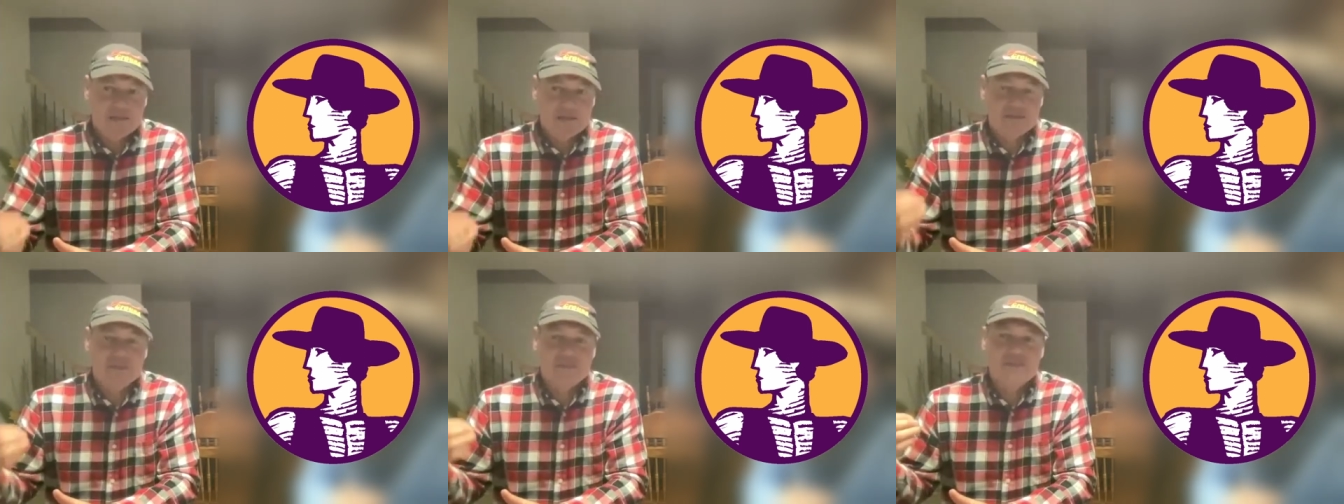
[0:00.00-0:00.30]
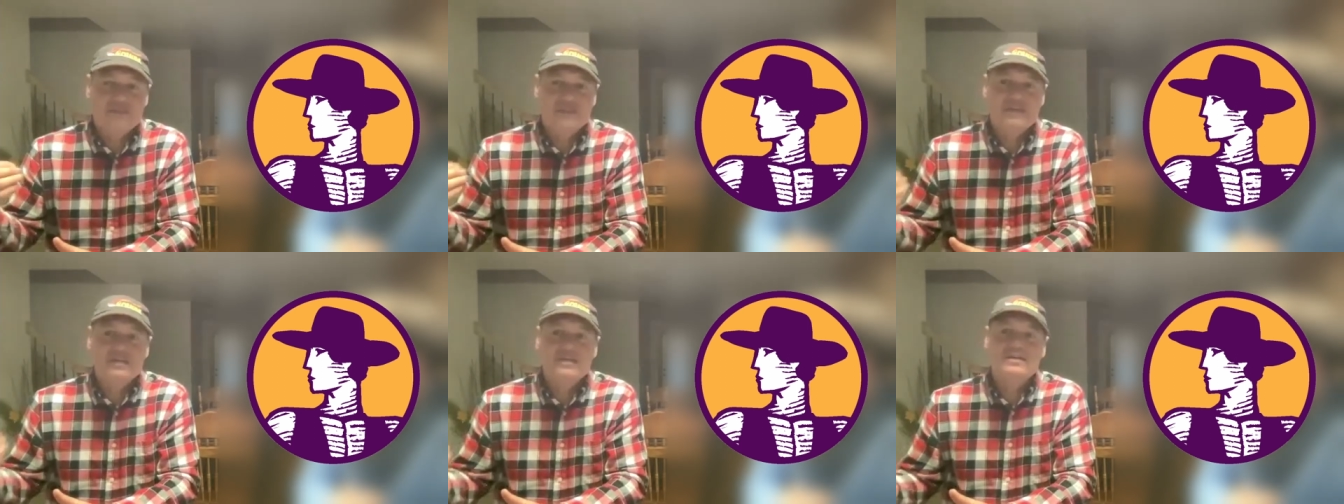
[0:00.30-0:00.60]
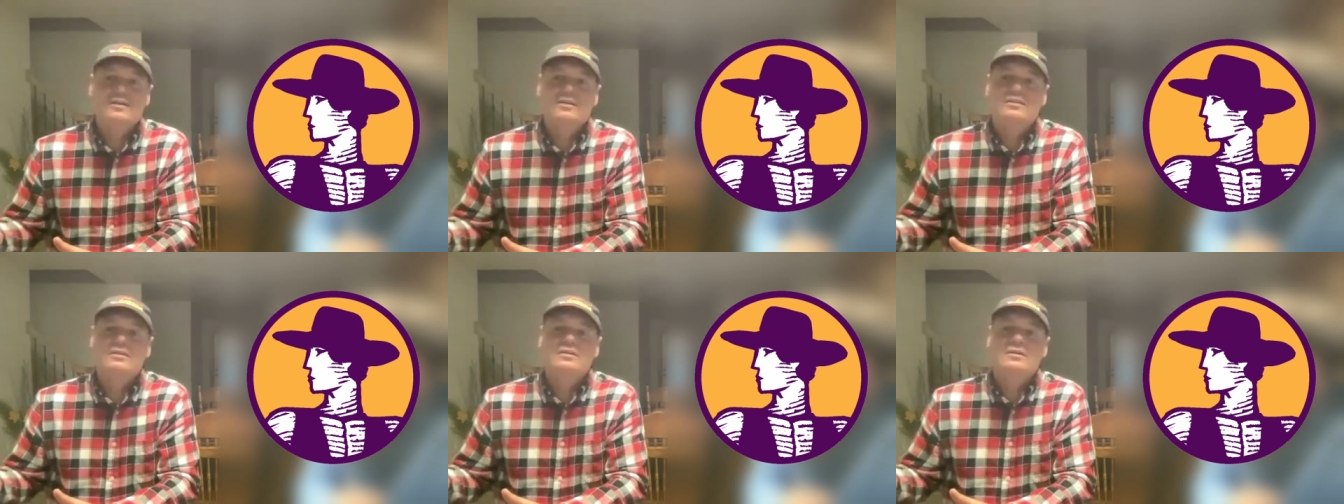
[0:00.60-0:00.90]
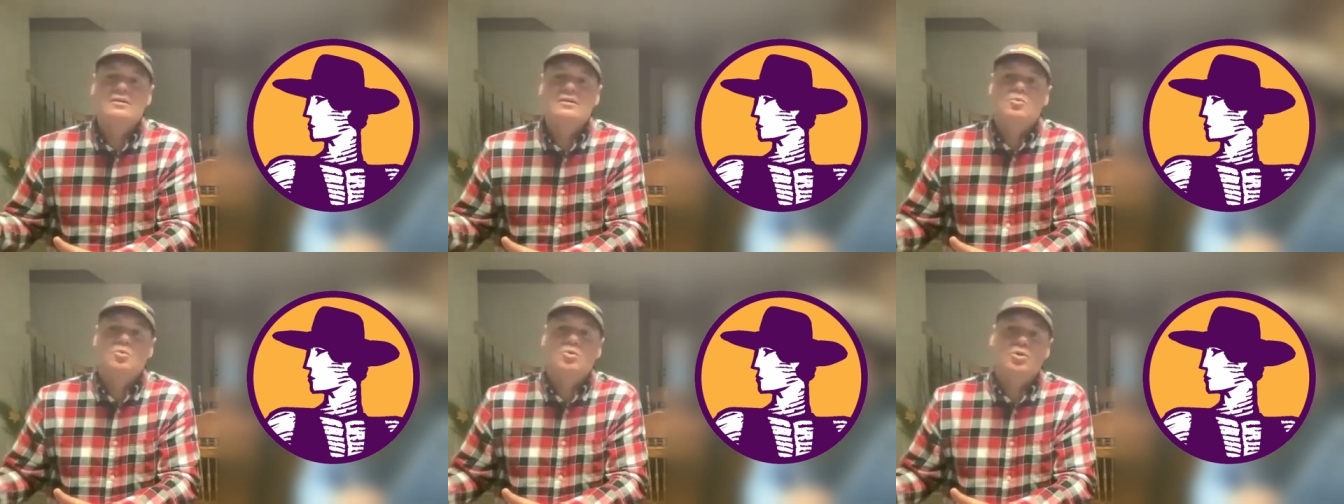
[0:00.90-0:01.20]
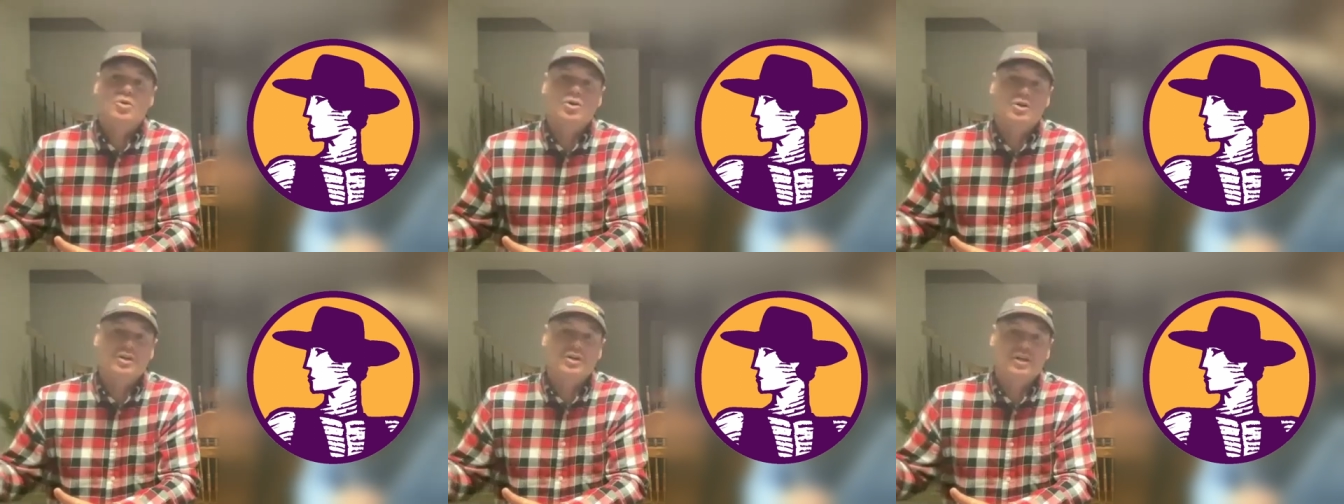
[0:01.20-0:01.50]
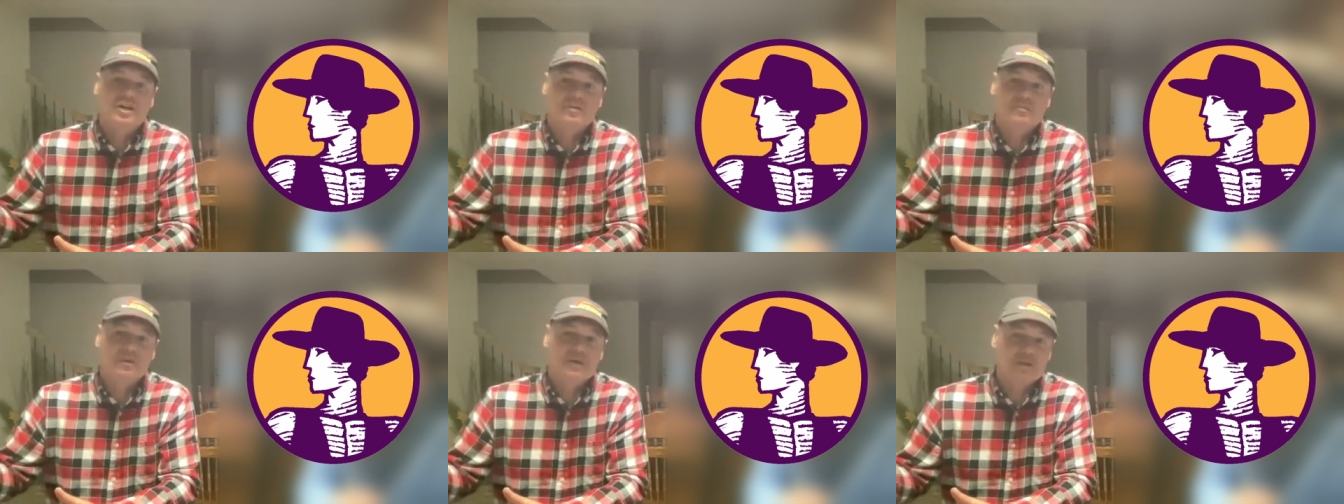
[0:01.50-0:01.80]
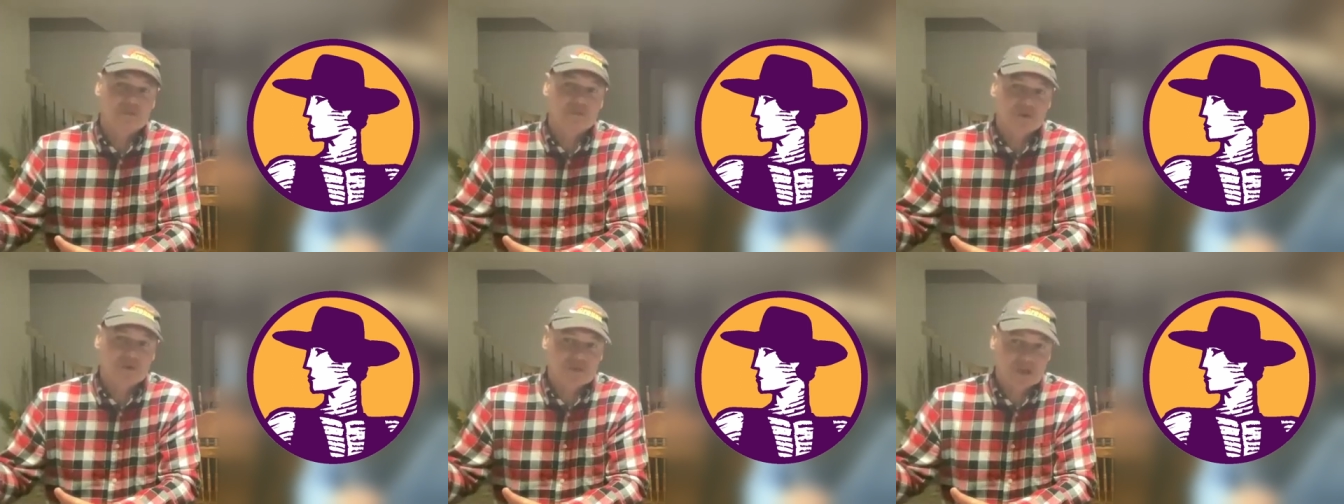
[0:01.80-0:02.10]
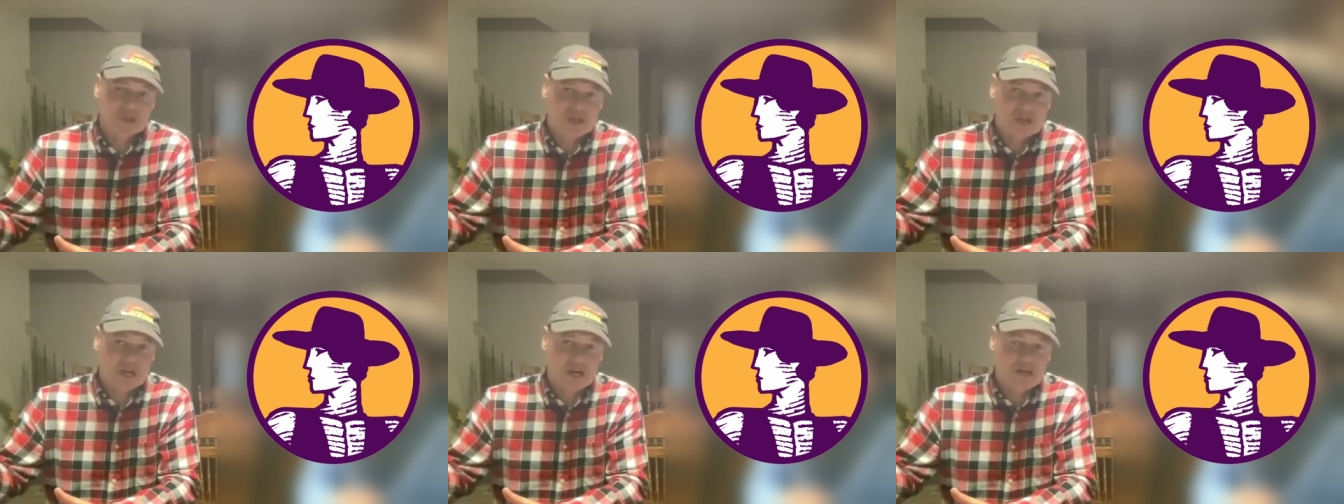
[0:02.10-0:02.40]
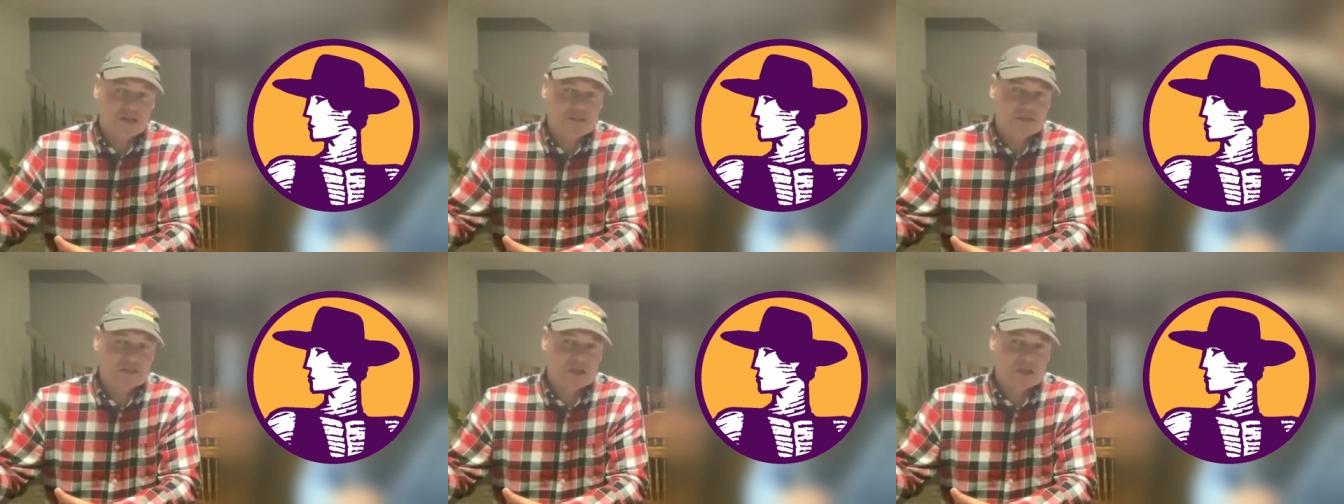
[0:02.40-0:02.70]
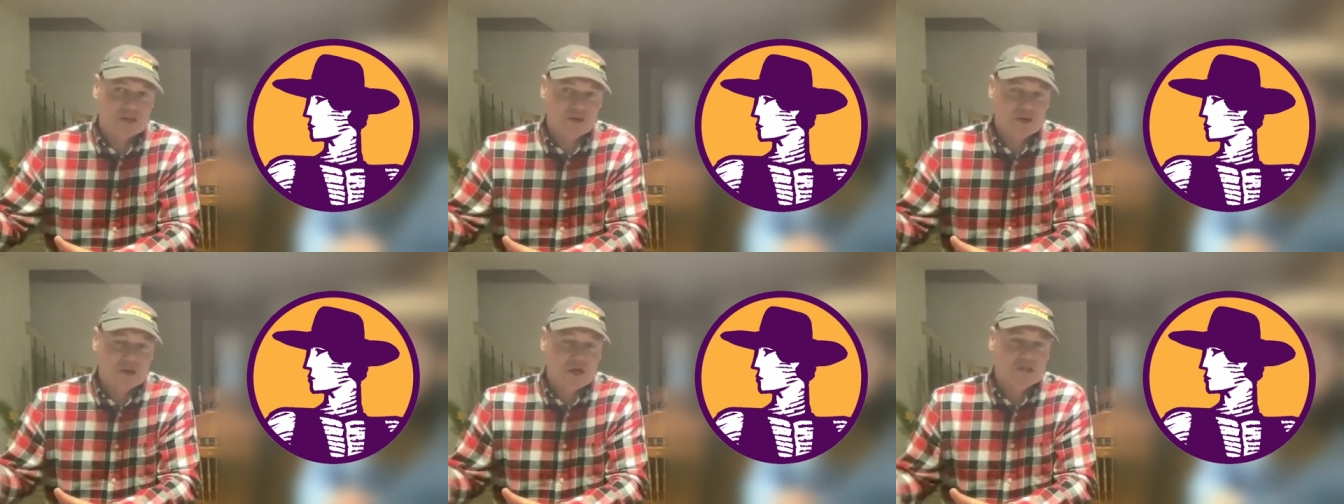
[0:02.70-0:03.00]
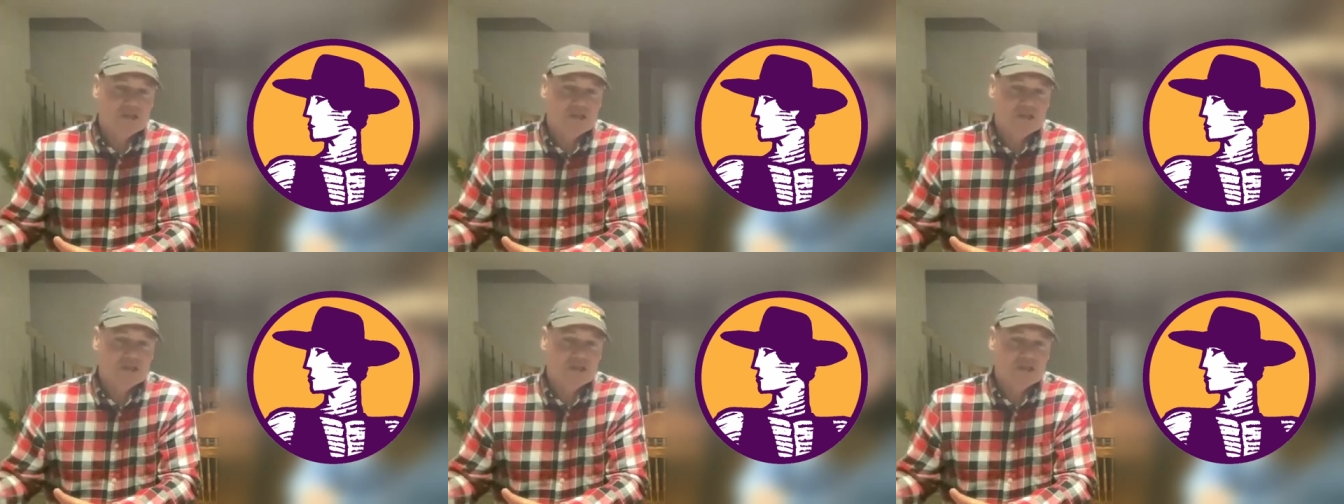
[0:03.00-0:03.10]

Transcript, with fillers: And then we're going to come in with a cocktail